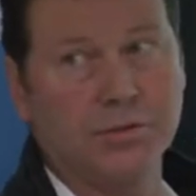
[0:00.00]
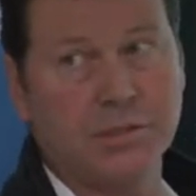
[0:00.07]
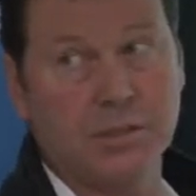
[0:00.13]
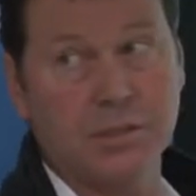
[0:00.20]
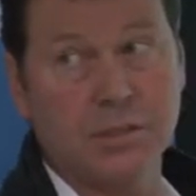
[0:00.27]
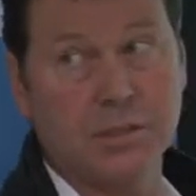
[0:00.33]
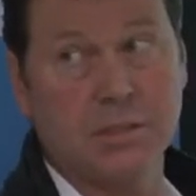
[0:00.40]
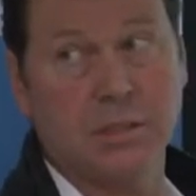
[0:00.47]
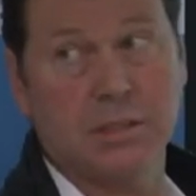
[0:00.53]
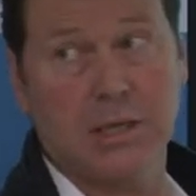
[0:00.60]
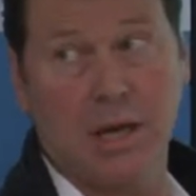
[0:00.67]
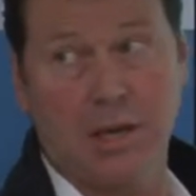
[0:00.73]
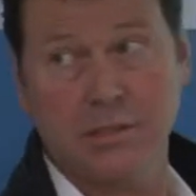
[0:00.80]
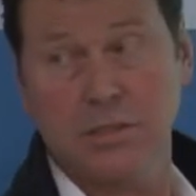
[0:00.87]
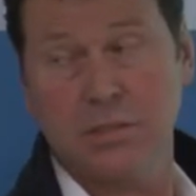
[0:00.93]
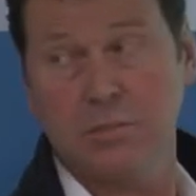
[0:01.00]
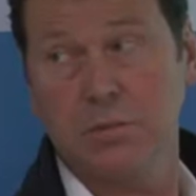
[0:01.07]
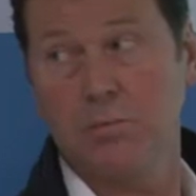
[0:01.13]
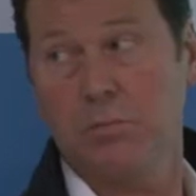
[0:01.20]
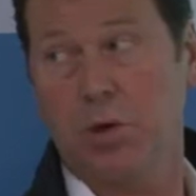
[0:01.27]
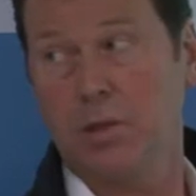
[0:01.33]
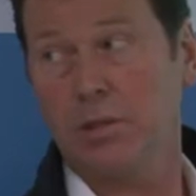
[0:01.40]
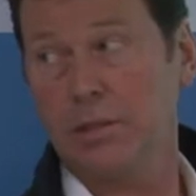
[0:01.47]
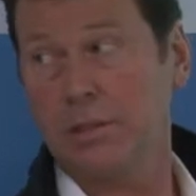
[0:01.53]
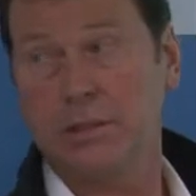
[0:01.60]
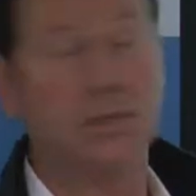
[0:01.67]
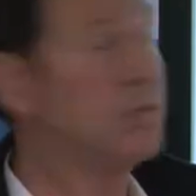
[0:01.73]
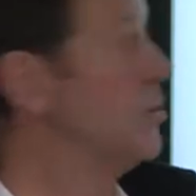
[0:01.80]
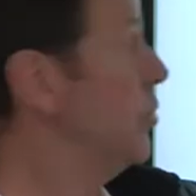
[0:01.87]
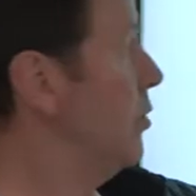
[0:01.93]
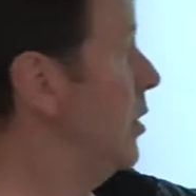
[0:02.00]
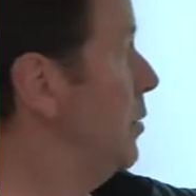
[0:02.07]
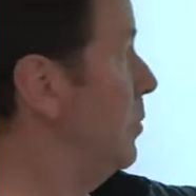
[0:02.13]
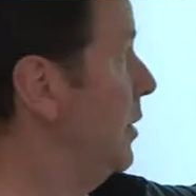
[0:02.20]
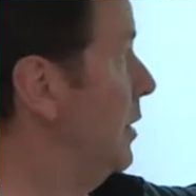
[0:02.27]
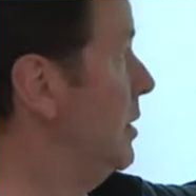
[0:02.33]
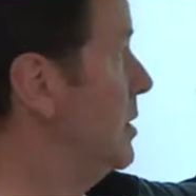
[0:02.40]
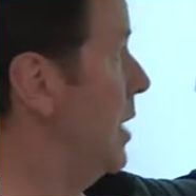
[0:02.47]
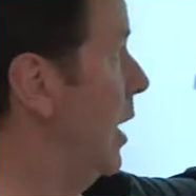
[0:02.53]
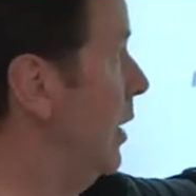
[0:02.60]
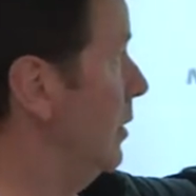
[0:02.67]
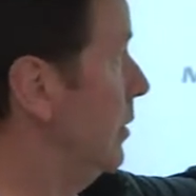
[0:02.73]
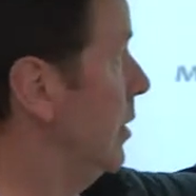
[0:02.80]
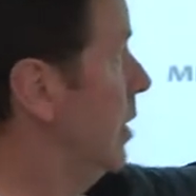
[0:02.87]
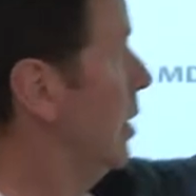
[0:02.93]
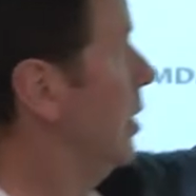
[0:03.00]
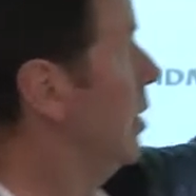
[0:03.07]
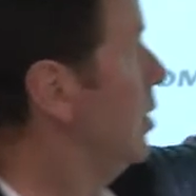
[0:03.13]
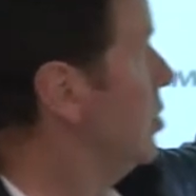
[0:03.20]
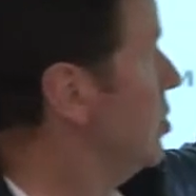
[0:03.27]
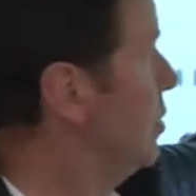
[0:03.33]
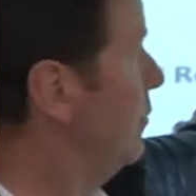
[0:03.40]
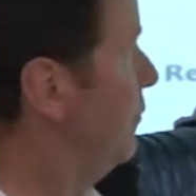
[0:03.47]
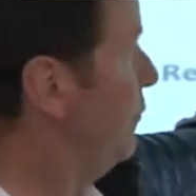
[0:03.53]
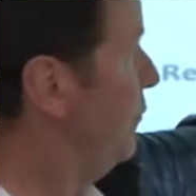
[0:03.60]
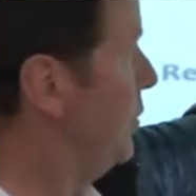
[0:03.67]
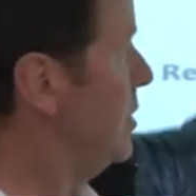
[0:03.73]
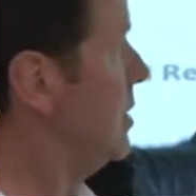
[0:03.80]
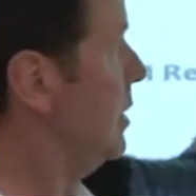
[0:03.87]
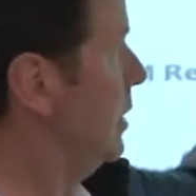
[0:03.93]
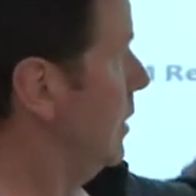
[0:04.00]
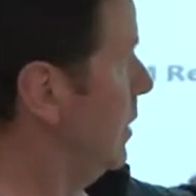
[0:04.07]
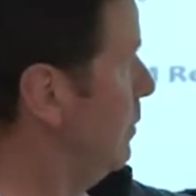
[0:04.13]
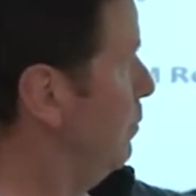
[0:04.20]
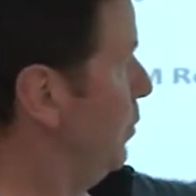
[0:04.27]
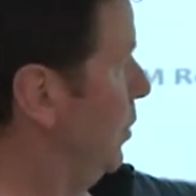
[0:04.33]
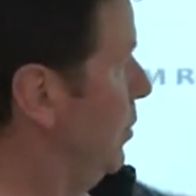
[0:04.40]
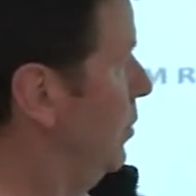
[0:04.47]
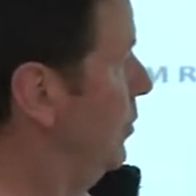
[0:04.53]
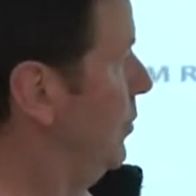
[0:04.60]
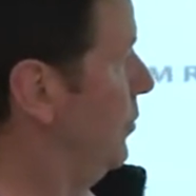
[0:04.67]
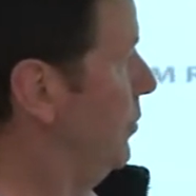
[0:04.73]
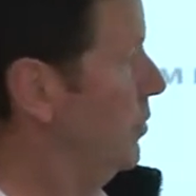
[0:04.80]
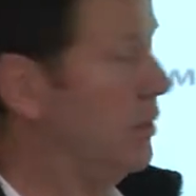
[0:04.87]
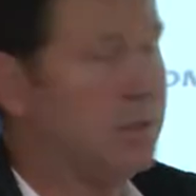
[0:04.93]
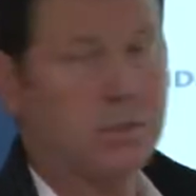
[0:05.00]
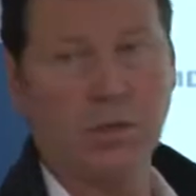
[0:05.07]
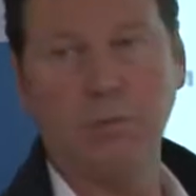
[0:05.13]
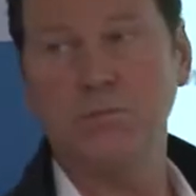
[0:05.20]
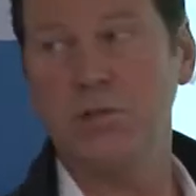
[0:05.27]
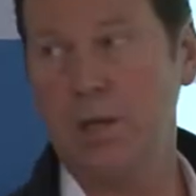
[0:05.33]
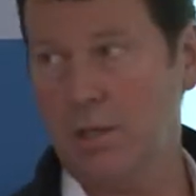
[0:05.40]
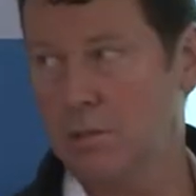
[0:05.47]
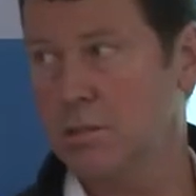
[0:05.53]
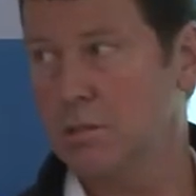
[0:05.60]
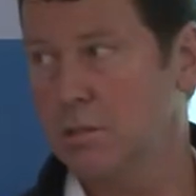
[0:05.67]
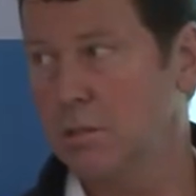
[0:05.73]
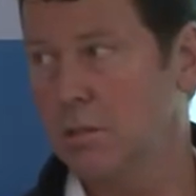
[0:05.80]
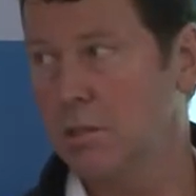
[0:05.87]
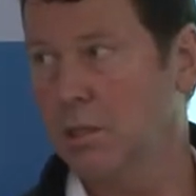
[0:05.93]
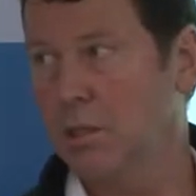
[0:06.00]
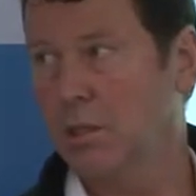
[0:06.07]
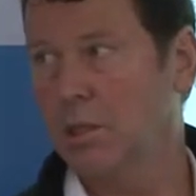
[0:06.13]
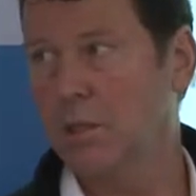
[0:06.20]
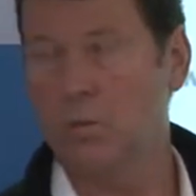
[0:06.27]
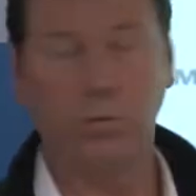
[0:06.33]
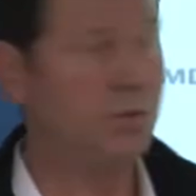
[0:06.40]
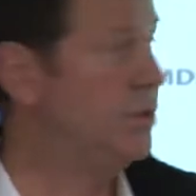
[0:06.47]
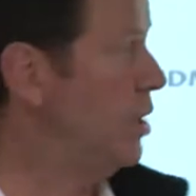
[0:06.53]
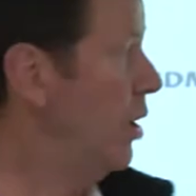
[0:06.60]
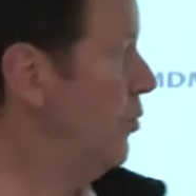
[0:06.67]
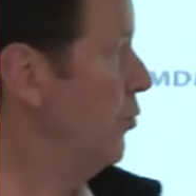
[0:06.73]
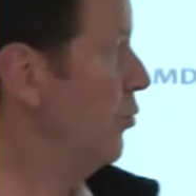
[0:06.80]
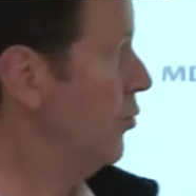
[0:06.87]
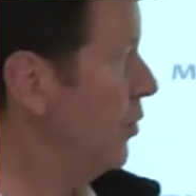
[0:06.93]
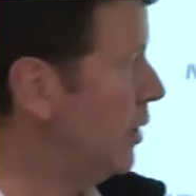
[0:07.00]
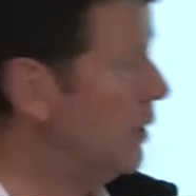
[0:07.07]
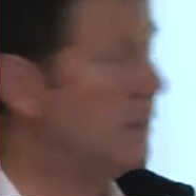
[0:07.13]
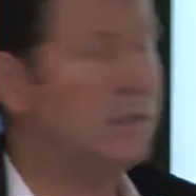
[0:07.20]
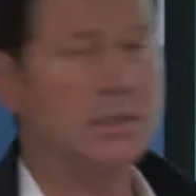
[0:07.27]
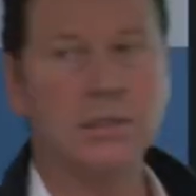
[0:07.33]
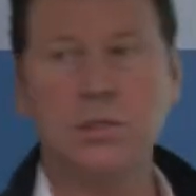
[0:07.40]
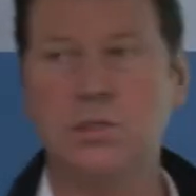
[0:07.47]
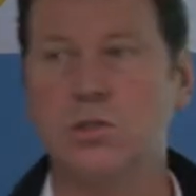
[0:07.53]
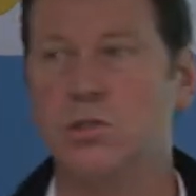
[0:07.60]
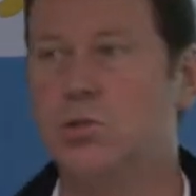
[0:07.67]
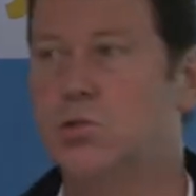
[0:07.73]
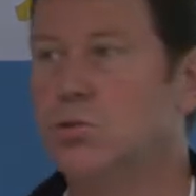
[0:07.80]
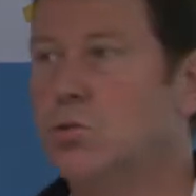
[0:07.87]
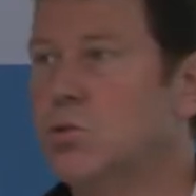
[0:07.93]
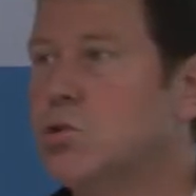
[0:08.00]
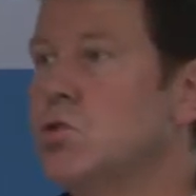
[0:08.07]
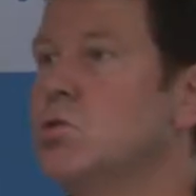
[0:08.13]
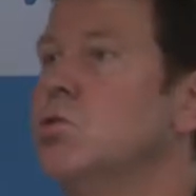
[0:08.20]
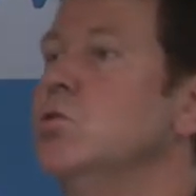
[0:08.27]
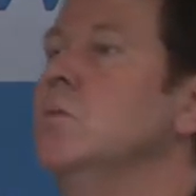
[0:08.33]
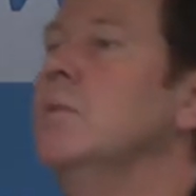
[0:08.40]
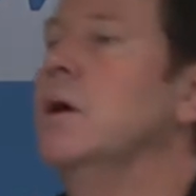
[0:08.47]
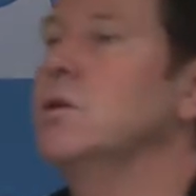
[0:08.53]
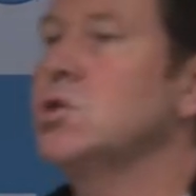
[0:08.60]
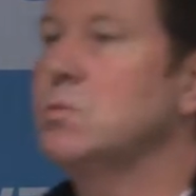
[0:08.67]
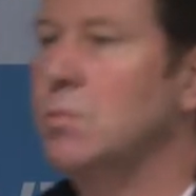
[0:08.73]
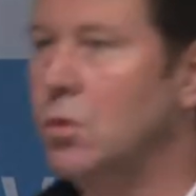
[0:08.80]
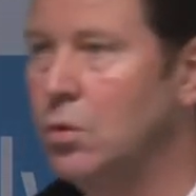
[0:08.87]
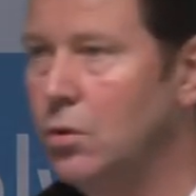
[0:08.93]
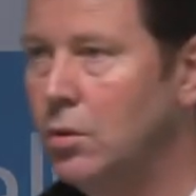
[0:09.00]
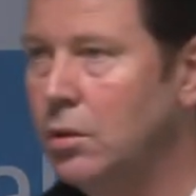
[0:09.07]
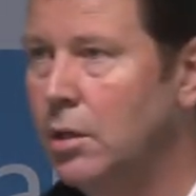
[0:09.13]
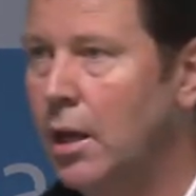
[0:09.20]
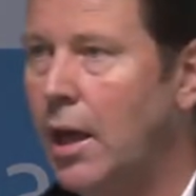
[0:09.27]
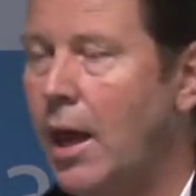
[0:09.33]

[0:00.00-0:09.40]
So this is the customer modelling has already been done to physically build these objects. We don't really need to do too much more.